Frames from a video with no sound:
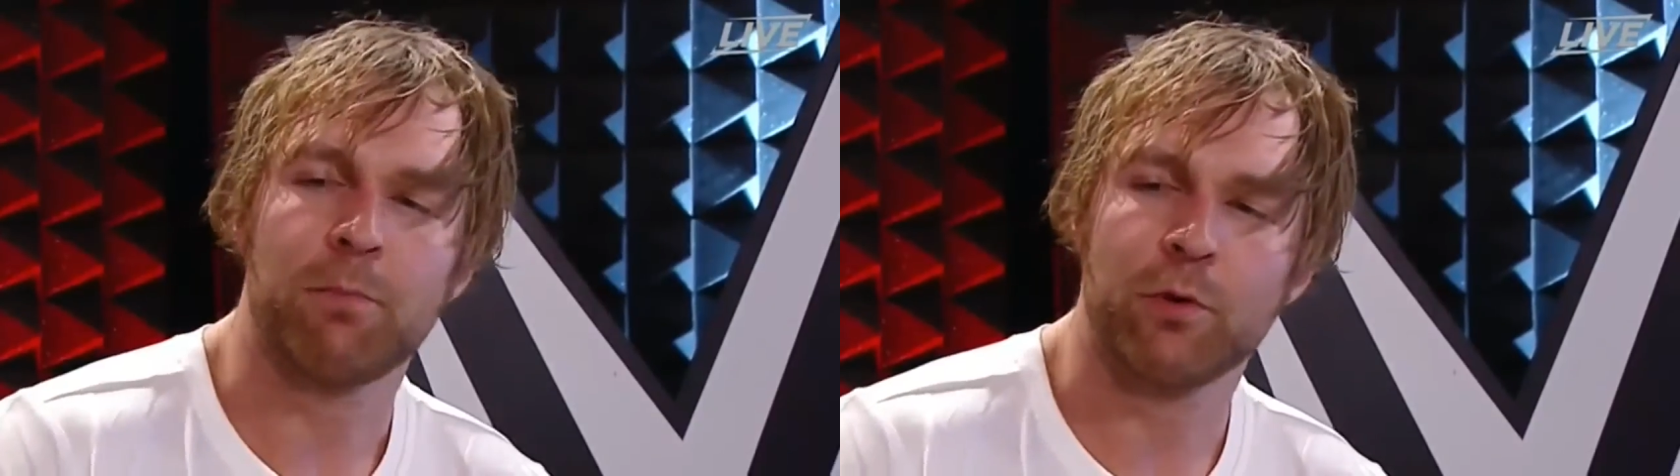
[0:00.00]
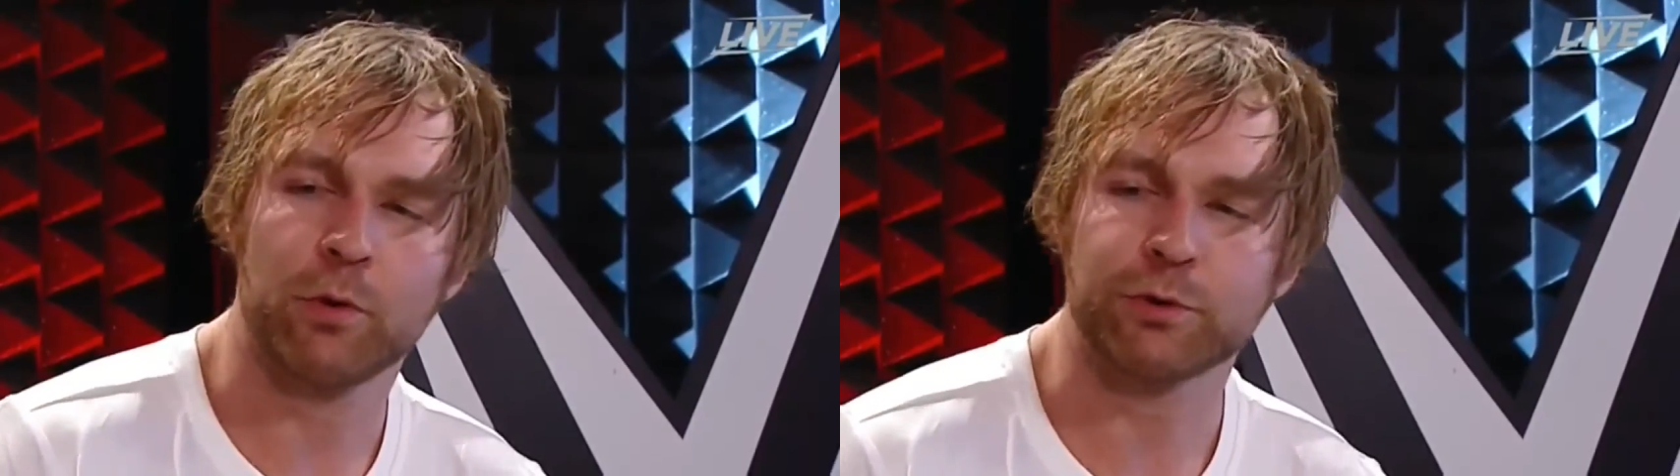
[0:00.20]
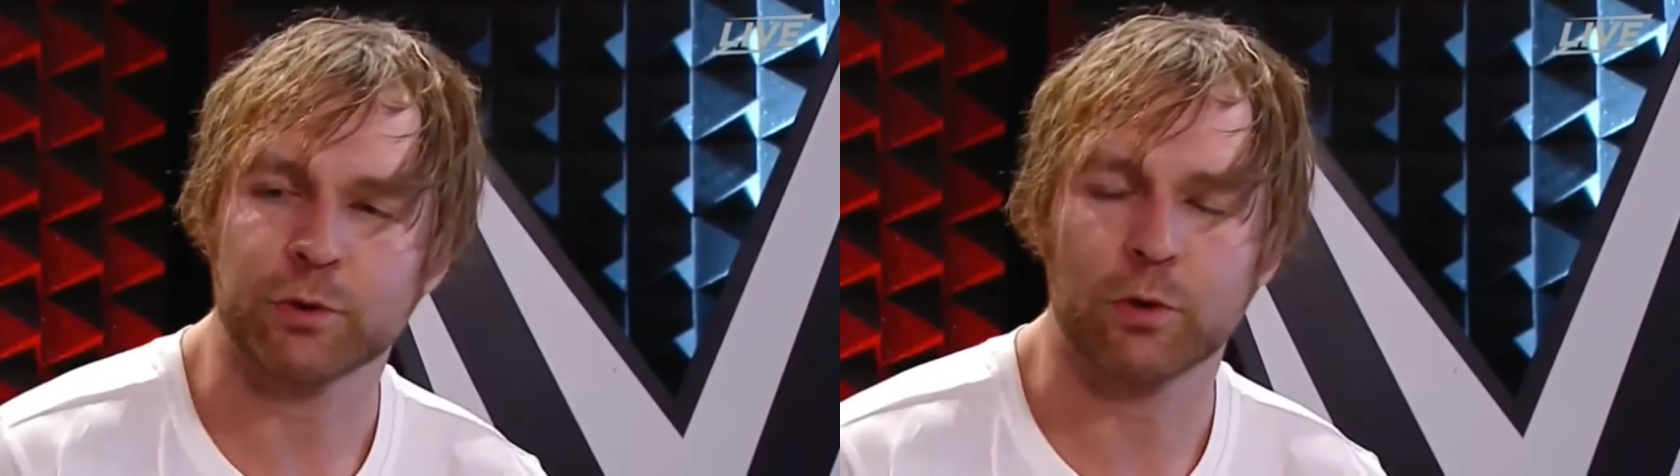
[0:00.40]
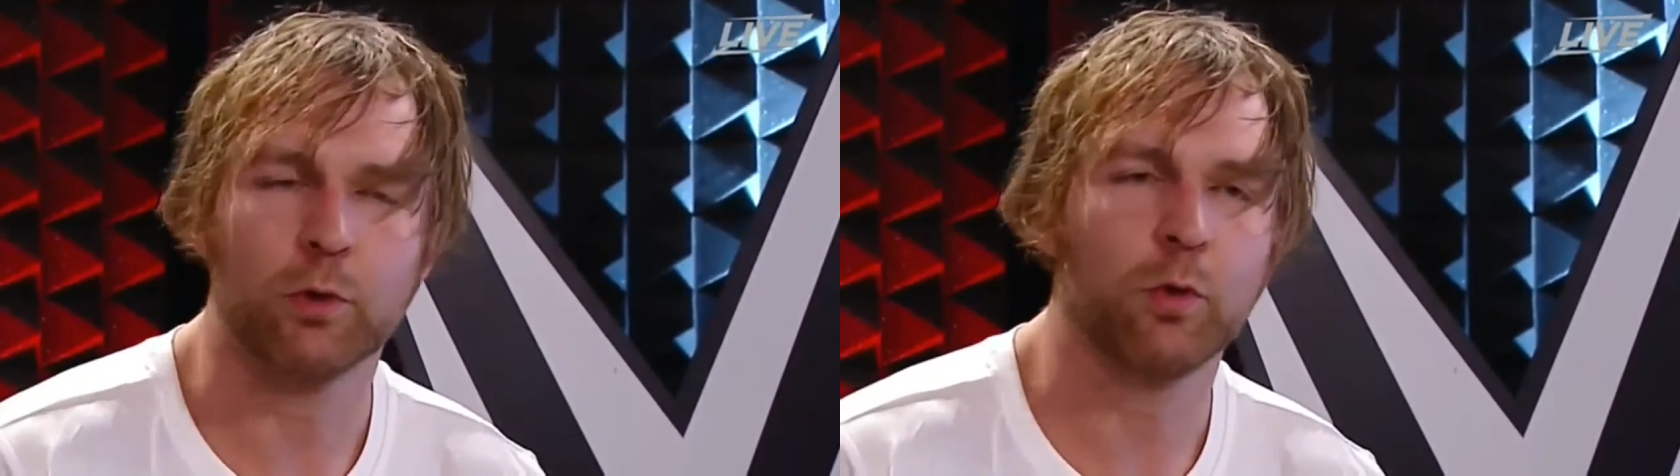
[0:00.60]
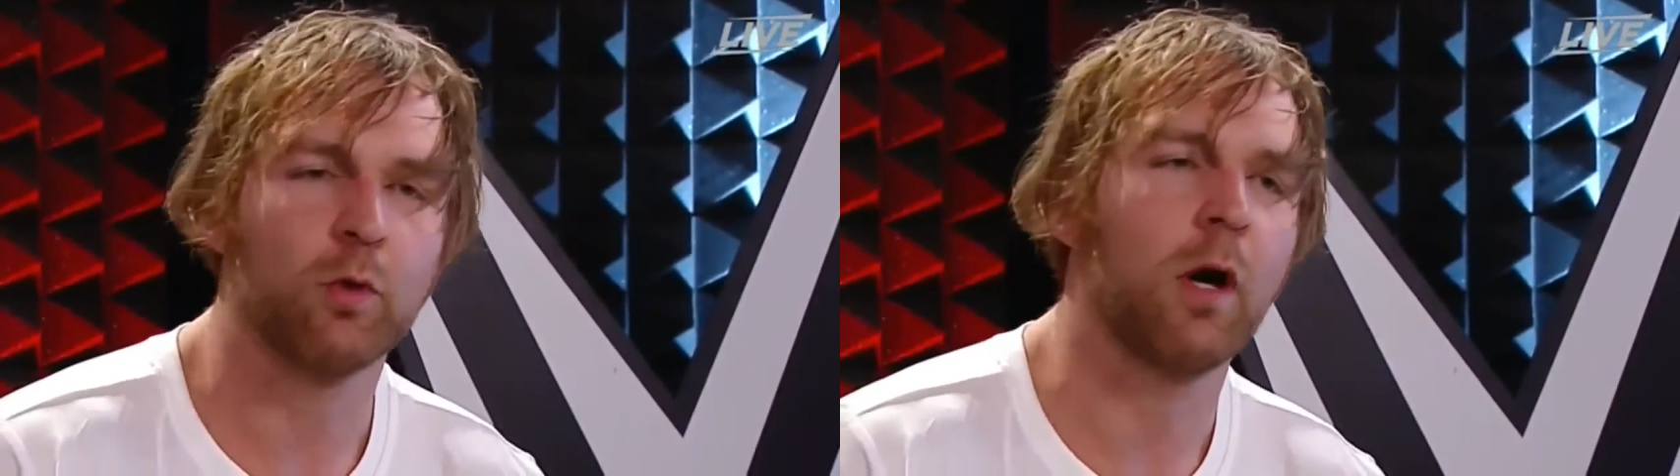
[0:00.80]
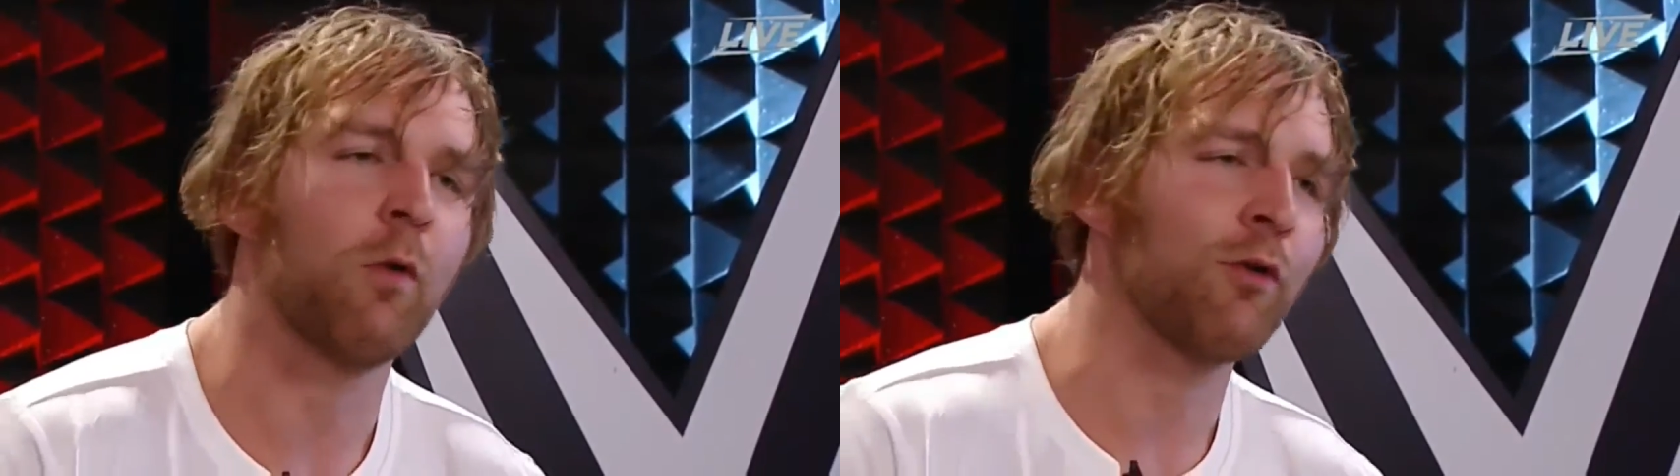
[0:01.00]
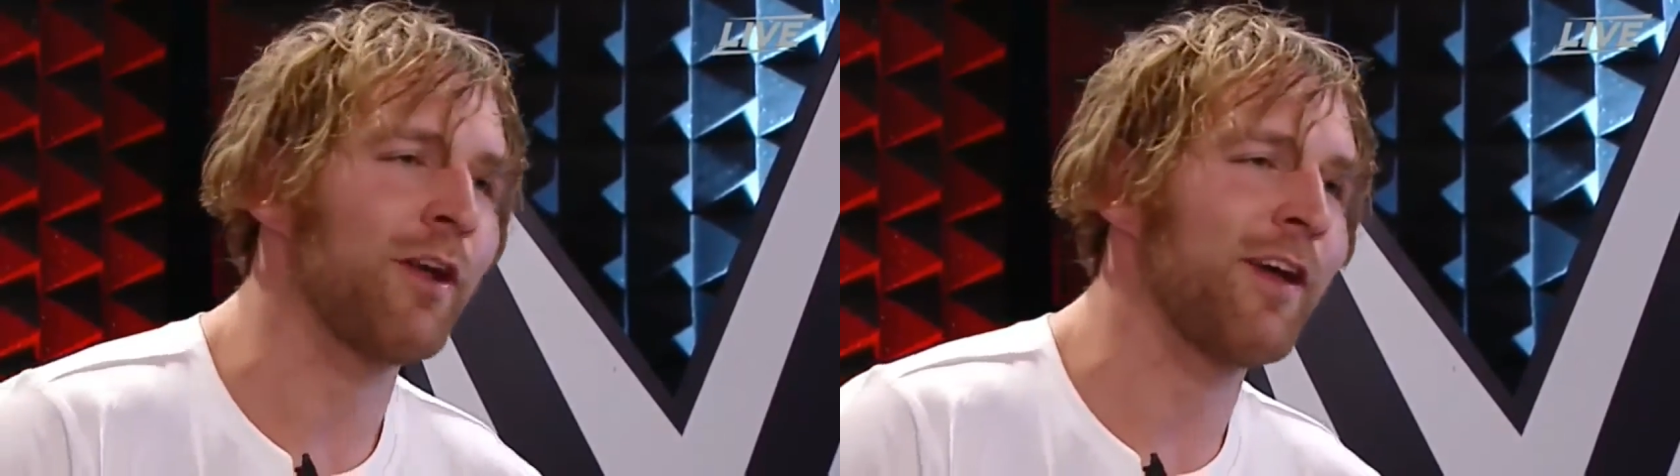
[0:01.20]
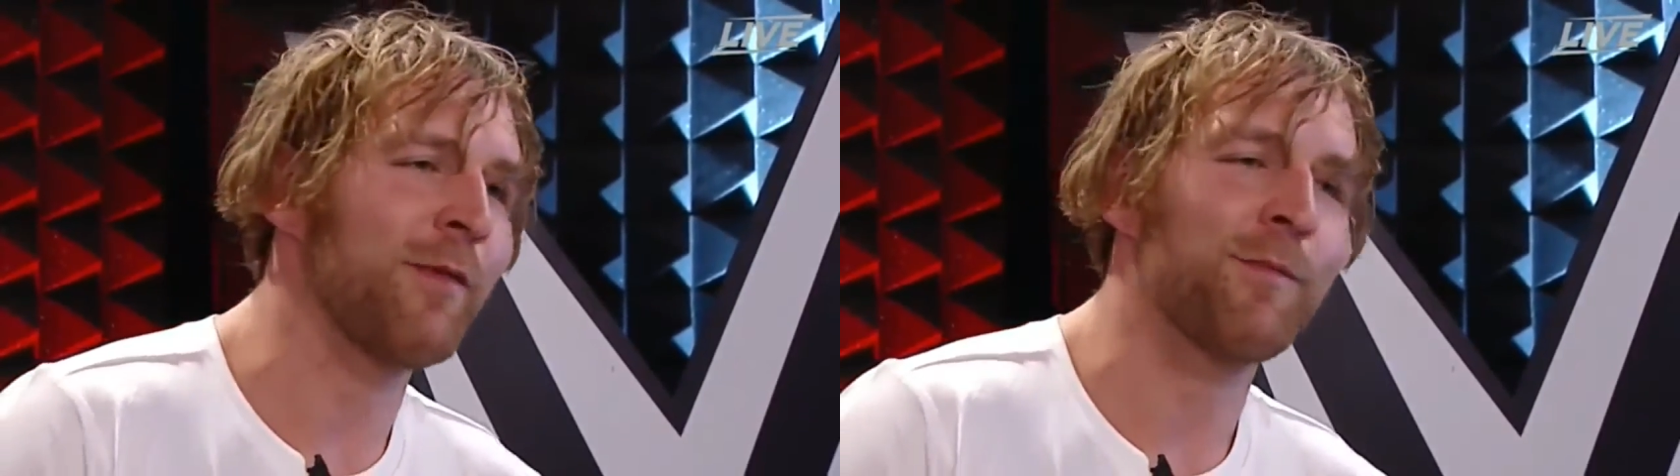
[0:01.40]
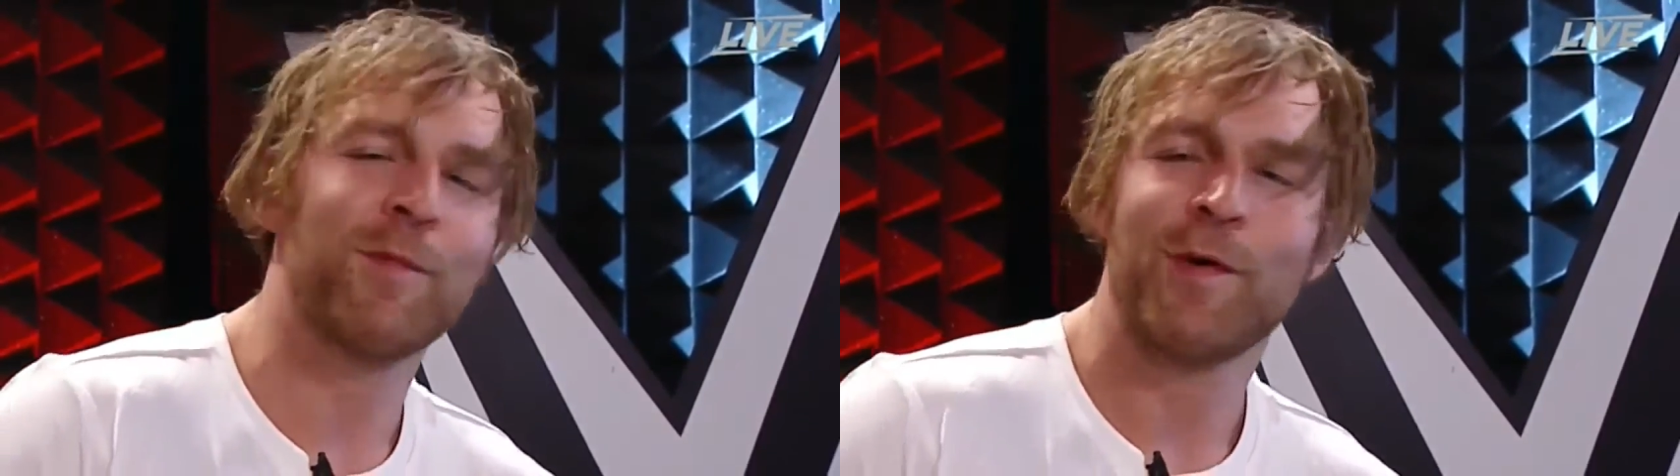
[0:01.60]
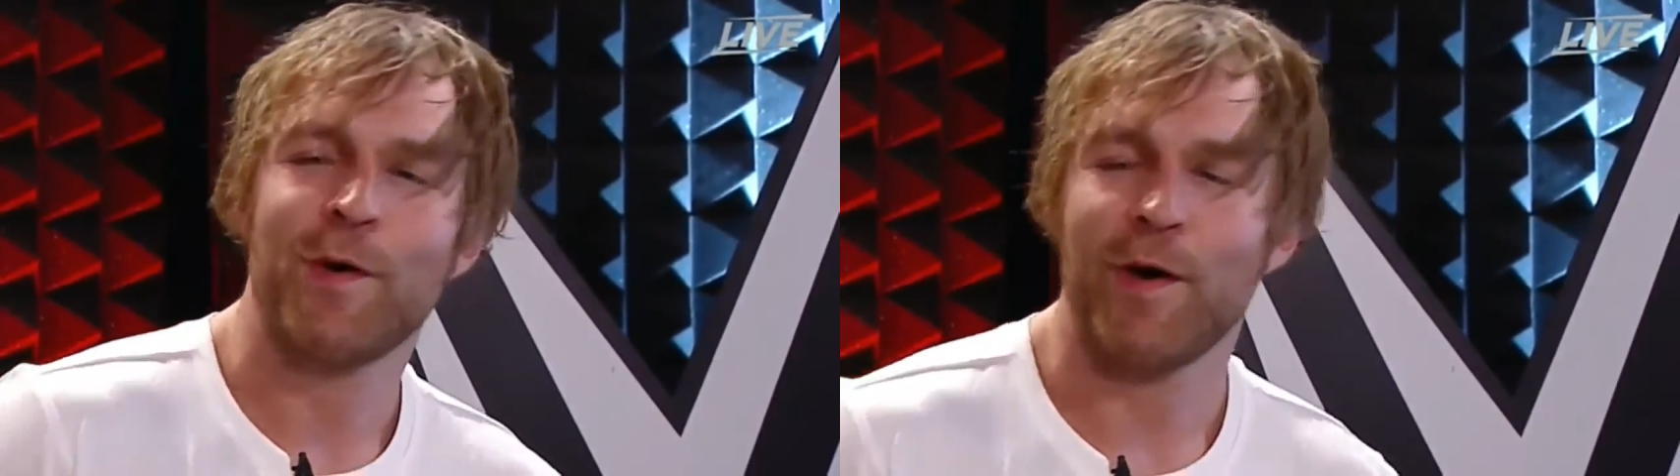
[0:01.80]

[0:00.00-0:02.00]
And a producer who I won't name,